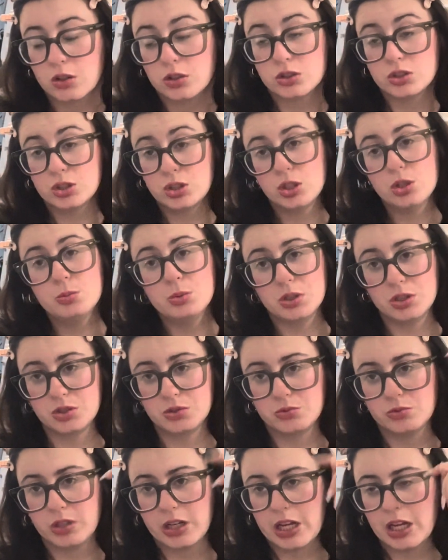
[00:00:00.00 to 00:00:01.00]
2 books
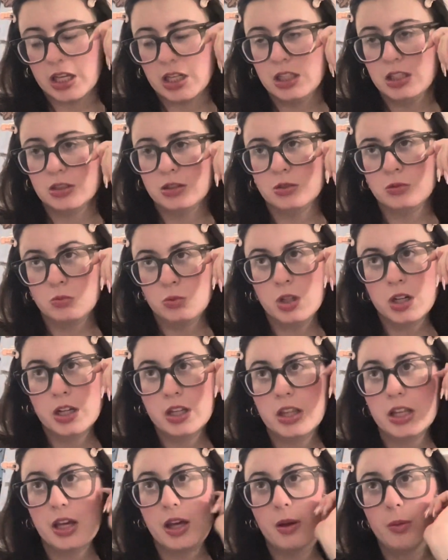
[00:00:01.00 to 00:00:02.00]
read. One of
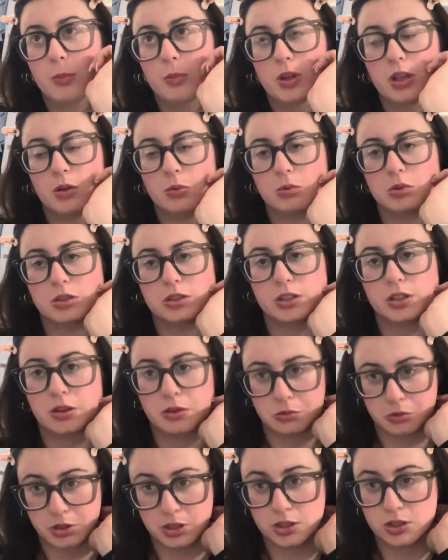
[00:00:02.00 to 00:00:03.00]
them, it was a
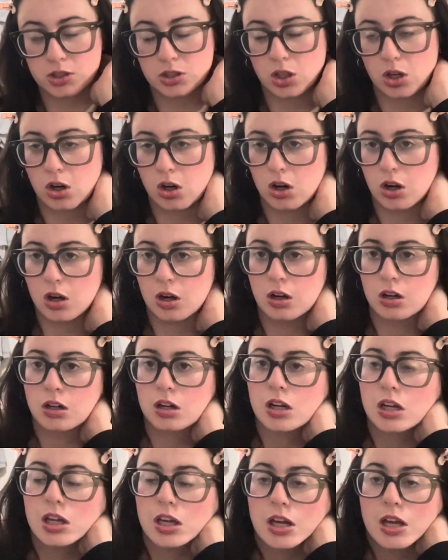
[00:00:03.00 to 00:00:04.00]
3-star.
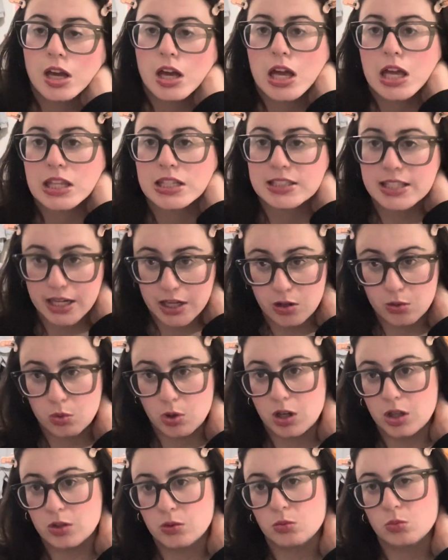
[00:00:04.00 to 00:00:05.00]
Second
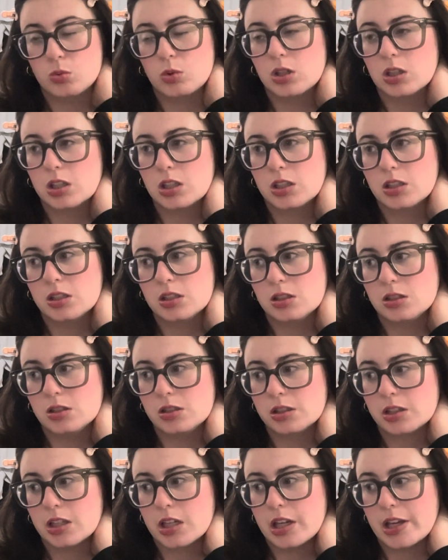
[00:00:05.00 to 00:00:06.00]
one was
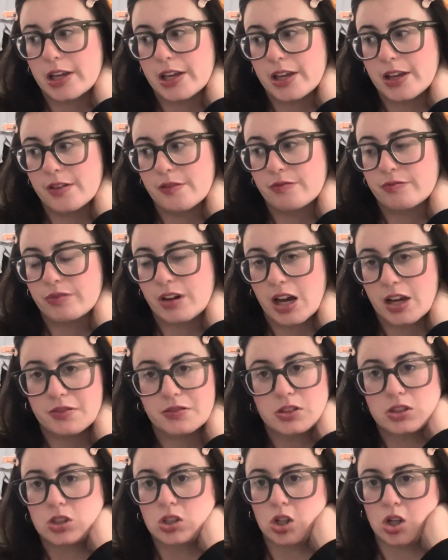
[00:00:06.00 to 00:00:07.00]
a
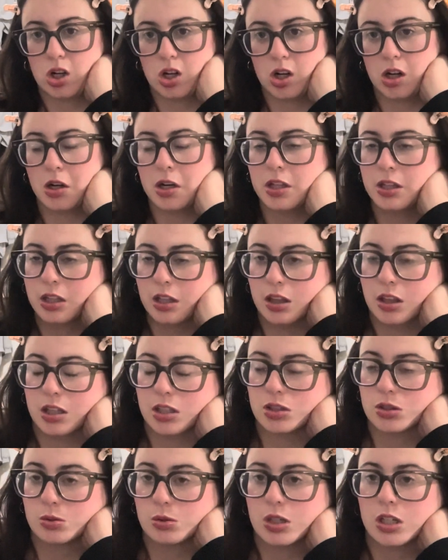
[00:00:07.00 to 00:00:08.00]
5-star, and then
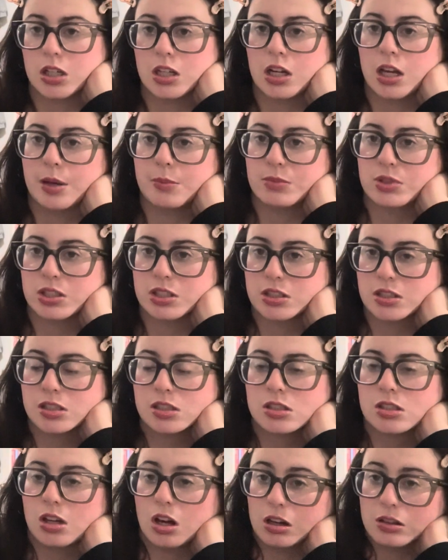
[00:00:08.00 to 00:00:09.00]
this one I'm just
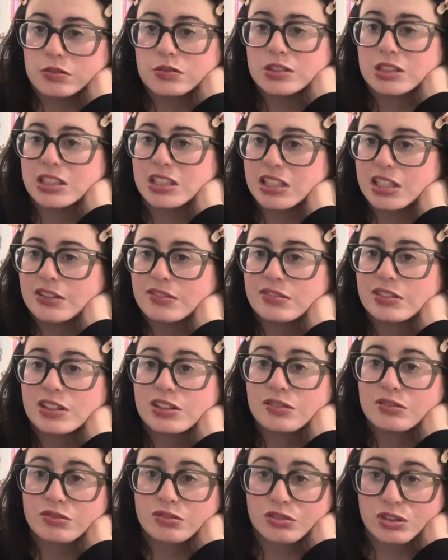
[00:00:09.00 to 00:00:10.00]
softing a thing
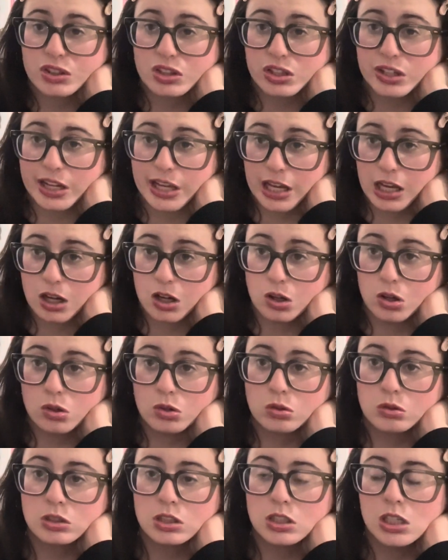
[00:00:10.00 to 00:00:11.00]
for now.
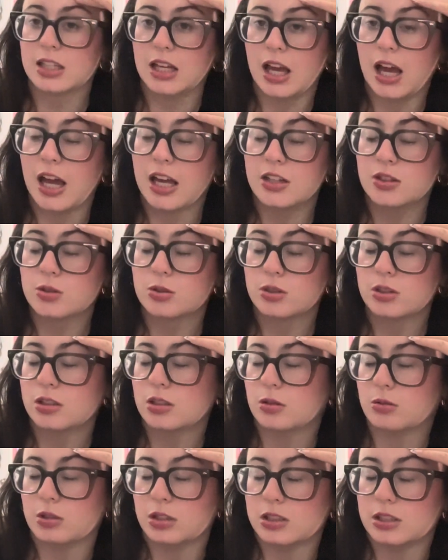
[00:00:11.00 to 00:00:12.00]
I truly don't
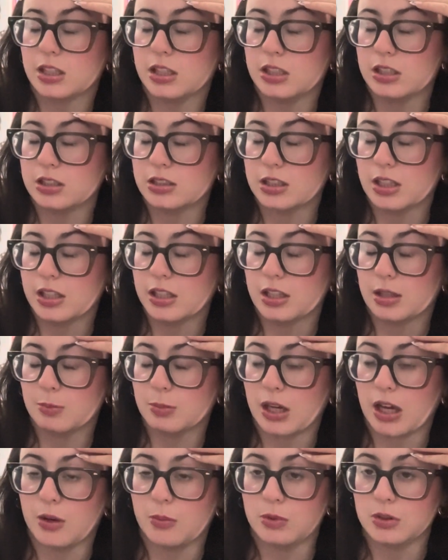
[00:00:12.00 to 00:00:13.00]
want to say that it's anything
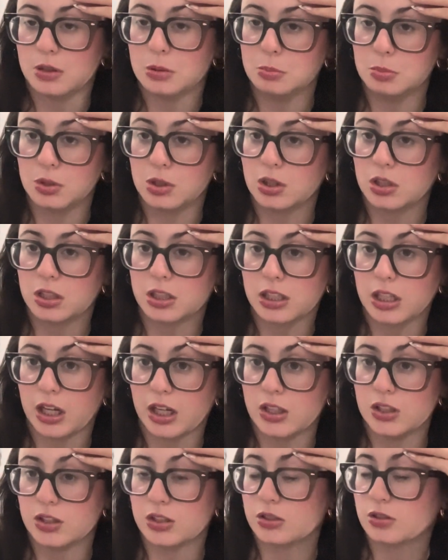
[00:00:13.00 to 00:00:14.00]
bad with the book. I
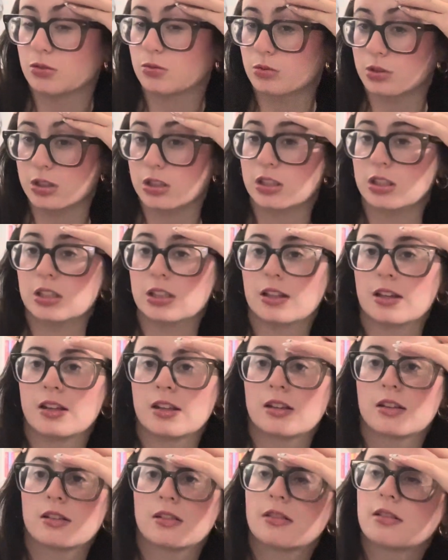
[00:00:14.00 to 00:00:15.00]
just really
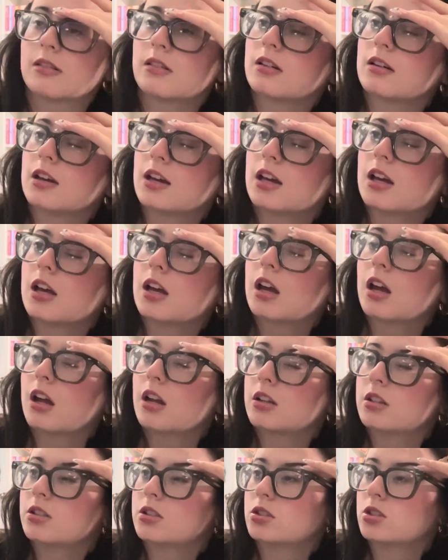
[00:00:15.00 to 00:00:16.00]
like
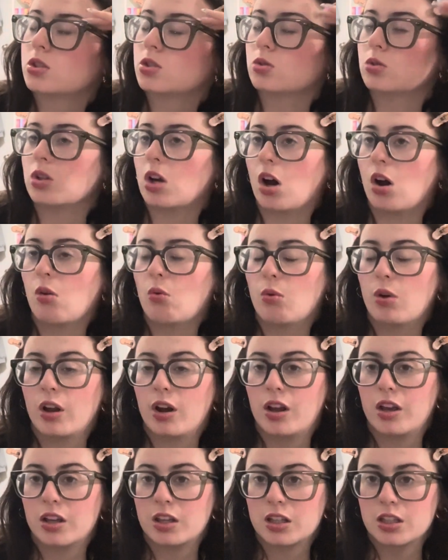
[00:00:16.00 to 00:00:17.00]
do not
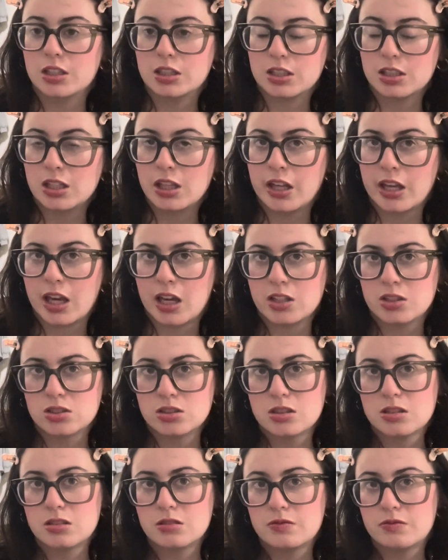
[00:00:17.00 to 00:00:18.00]
want to like, I
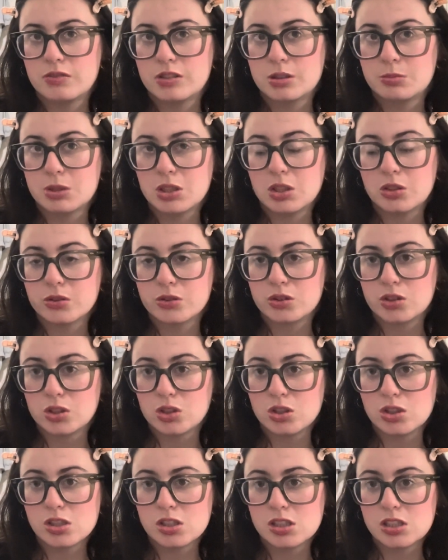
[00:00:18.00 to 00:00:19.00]
started filming on
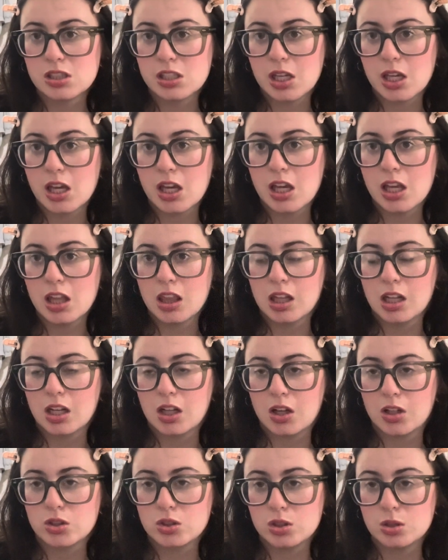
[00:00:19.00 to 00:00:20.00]
Thursday and then I
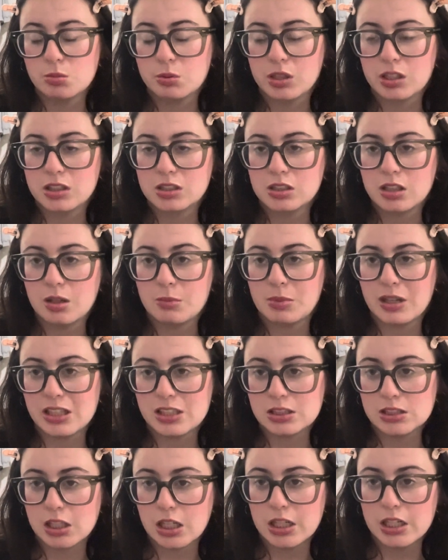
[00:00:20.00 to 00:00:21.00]
got 2 books done by
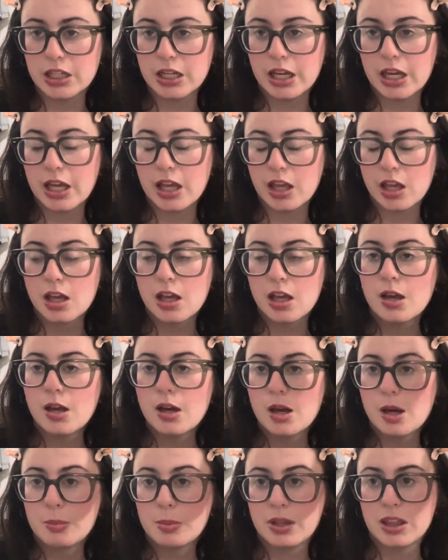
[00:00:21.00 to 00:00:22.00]
Sunday,
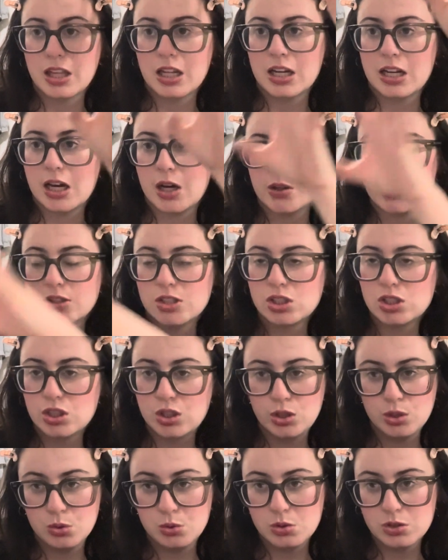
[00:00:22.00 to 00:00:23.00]
but then now it's
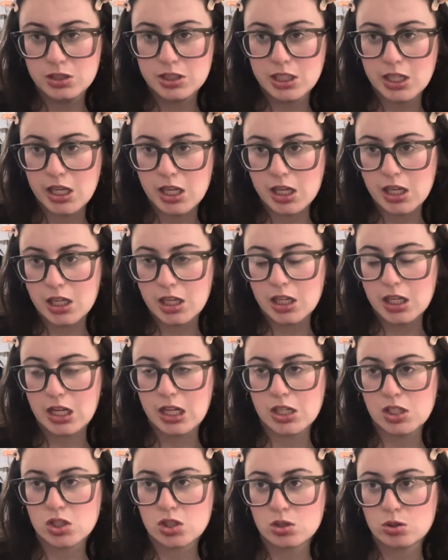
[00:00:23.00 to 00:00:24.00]
Tuesday and I
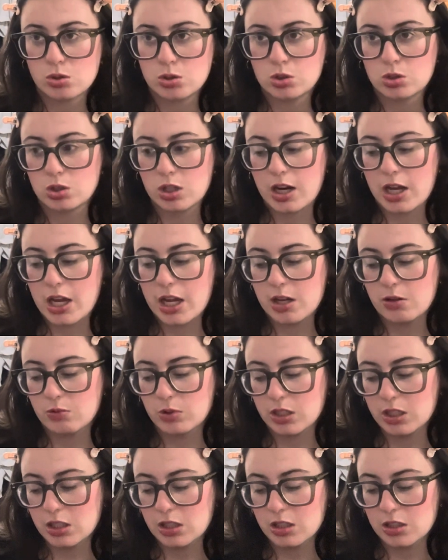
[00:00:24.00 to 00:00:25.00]
tried
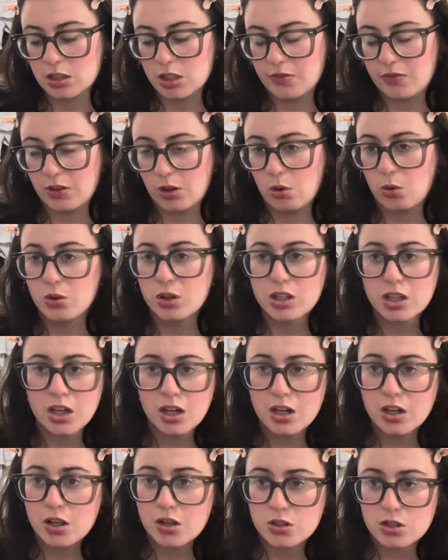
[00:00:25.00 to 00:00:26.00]
reading this. I've only got
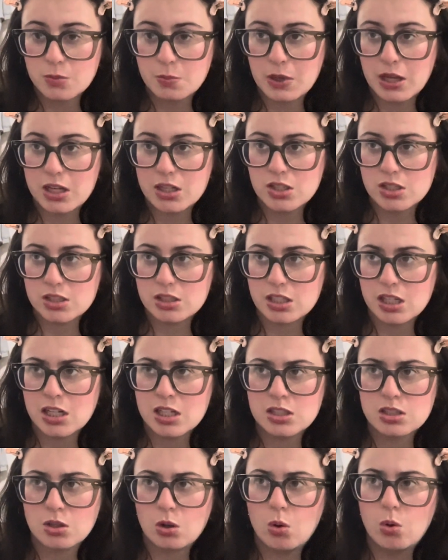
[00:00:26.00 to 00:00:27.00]
100 pages and
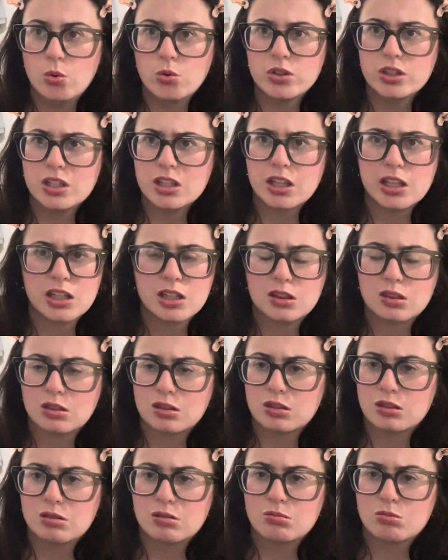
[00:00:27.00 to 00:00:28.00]
it's only like
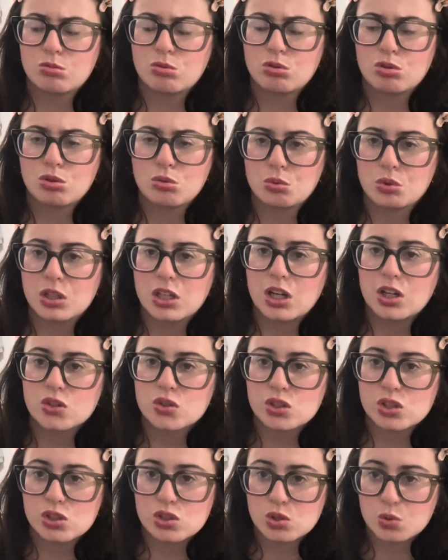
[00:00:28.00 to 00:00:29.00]

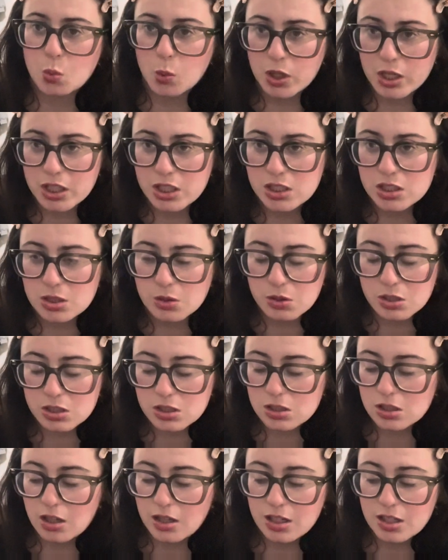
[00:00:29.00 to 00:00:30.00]
320, so it's
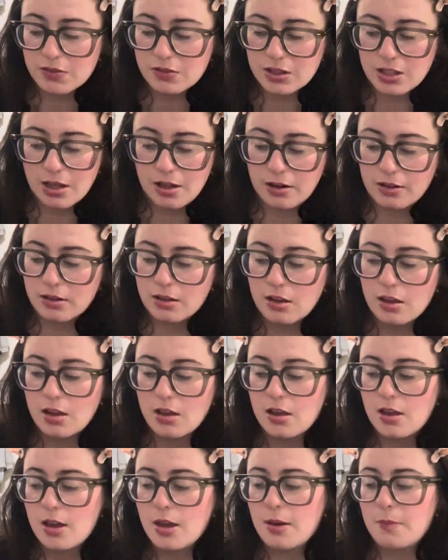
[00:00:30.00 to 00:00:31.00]
not even that
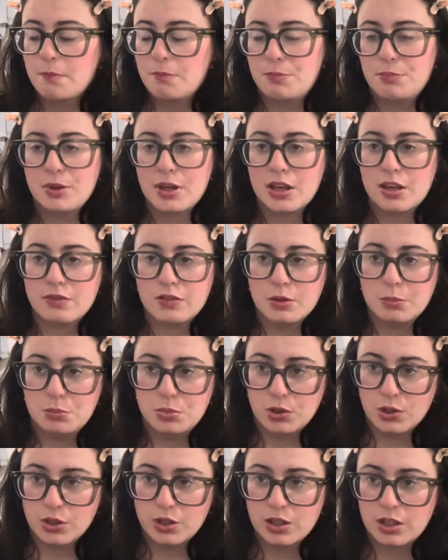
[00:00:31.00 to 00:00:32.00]
big of a
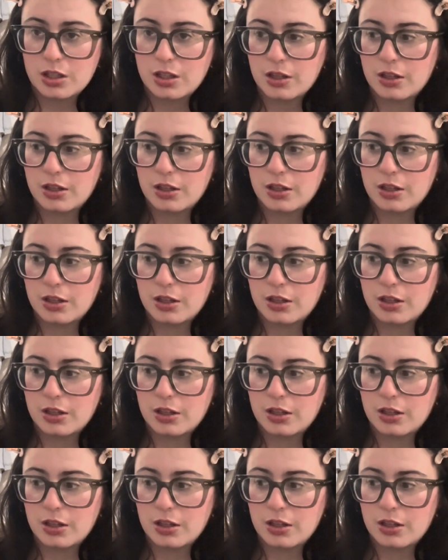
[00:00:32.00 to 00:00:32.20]
book.